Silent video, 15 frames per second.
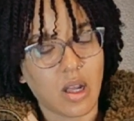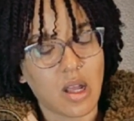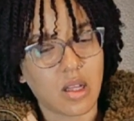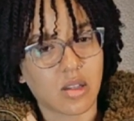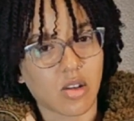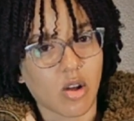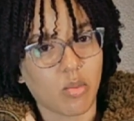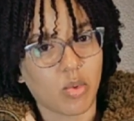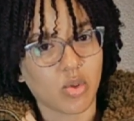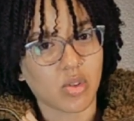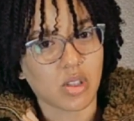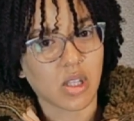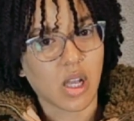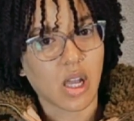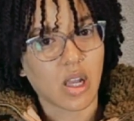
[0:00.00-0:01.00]
It's
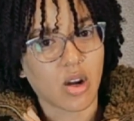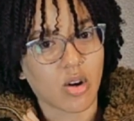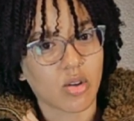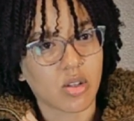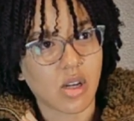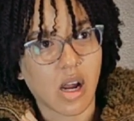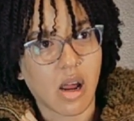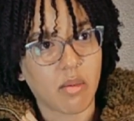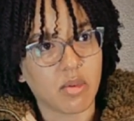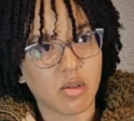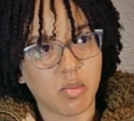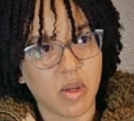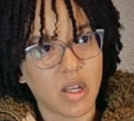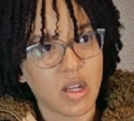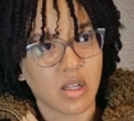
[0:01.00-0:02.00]
almost like her time
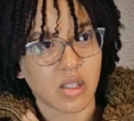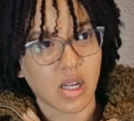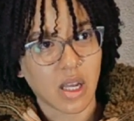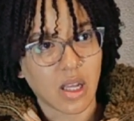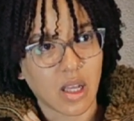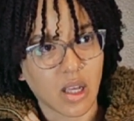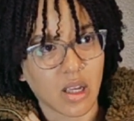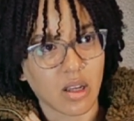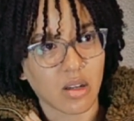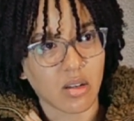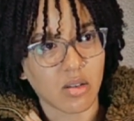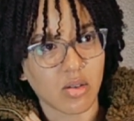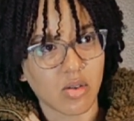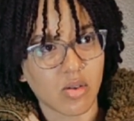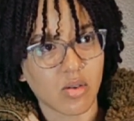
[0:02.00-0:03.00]
is being
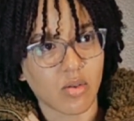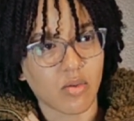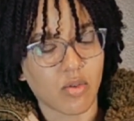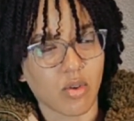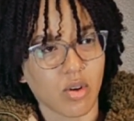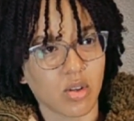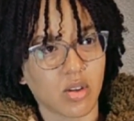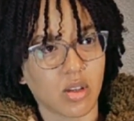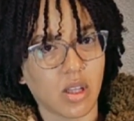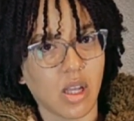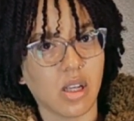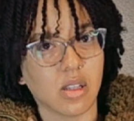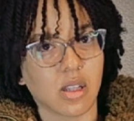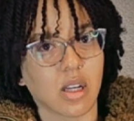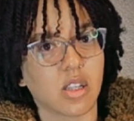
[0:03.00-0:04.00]
taken for
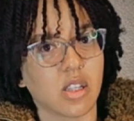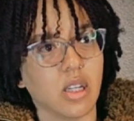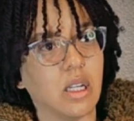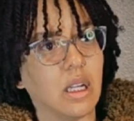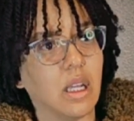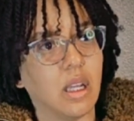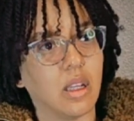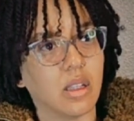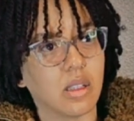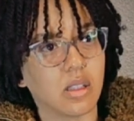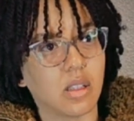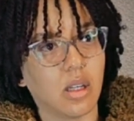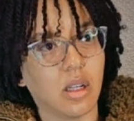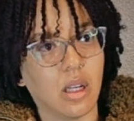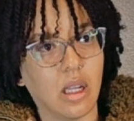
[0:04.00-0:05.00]
things that she
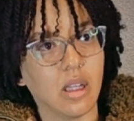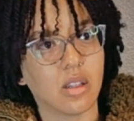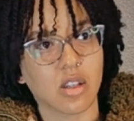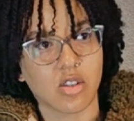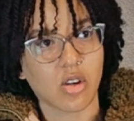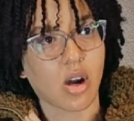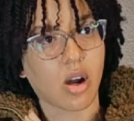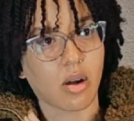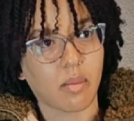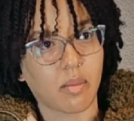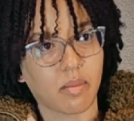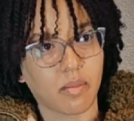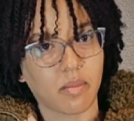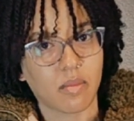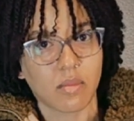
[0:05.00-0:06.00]
needs. She needs a job
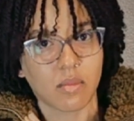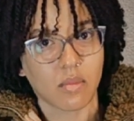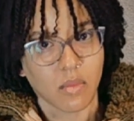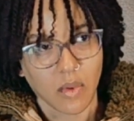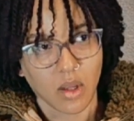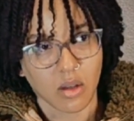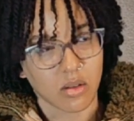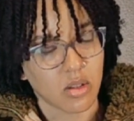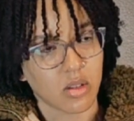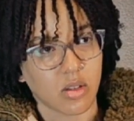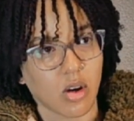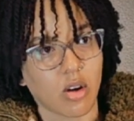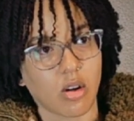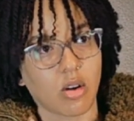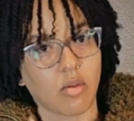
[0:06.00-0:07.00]
to
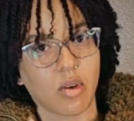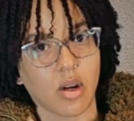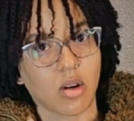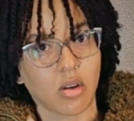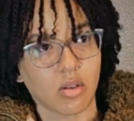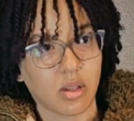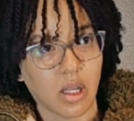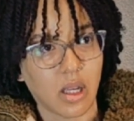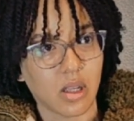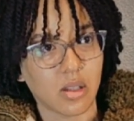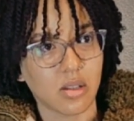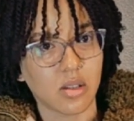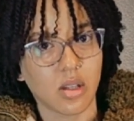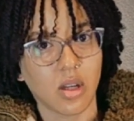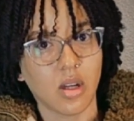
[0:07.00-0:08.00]
start a career,
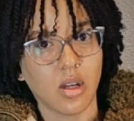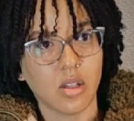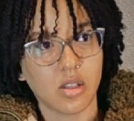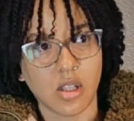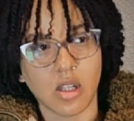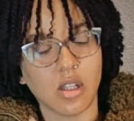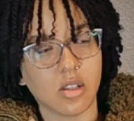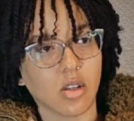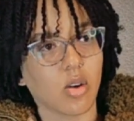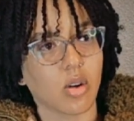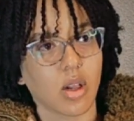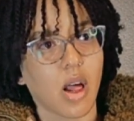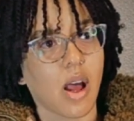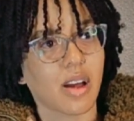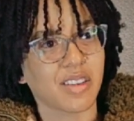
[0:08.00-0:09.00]
things. She needs to go to
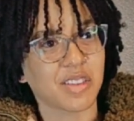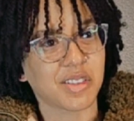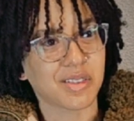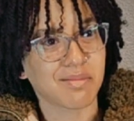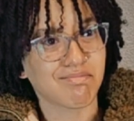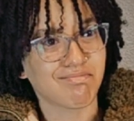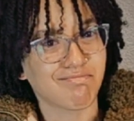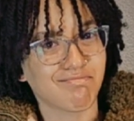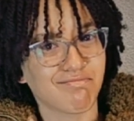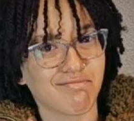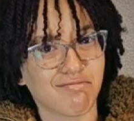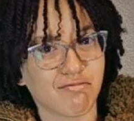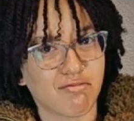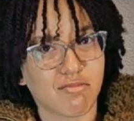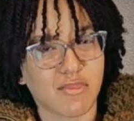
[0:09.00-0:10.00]
class.
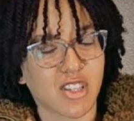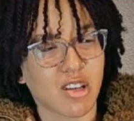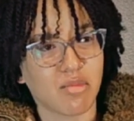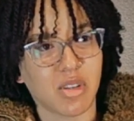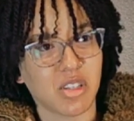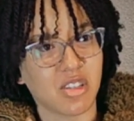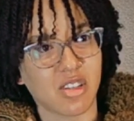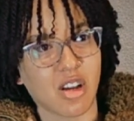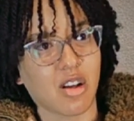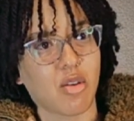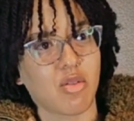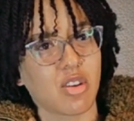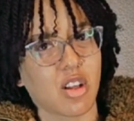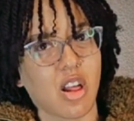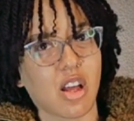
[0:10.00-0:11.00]
Some days she's not
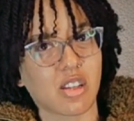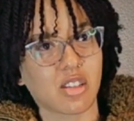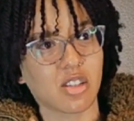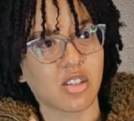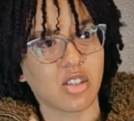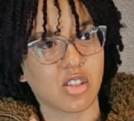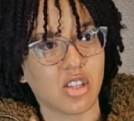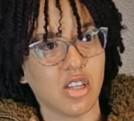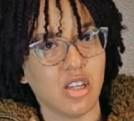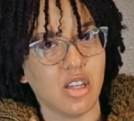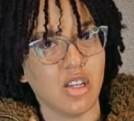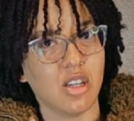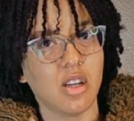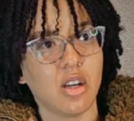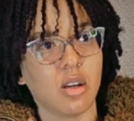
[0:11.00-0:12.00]
going to class because
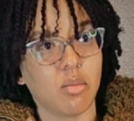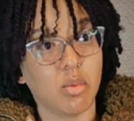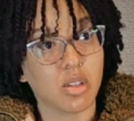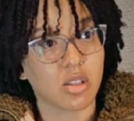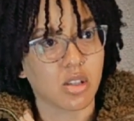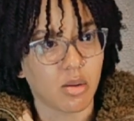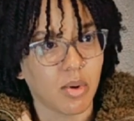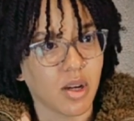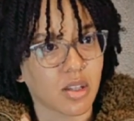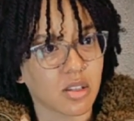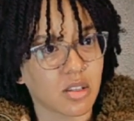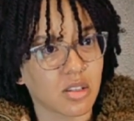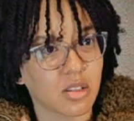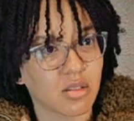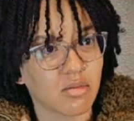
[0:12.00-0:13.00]
she missed the
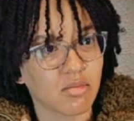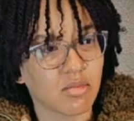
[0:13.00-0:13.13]
bus.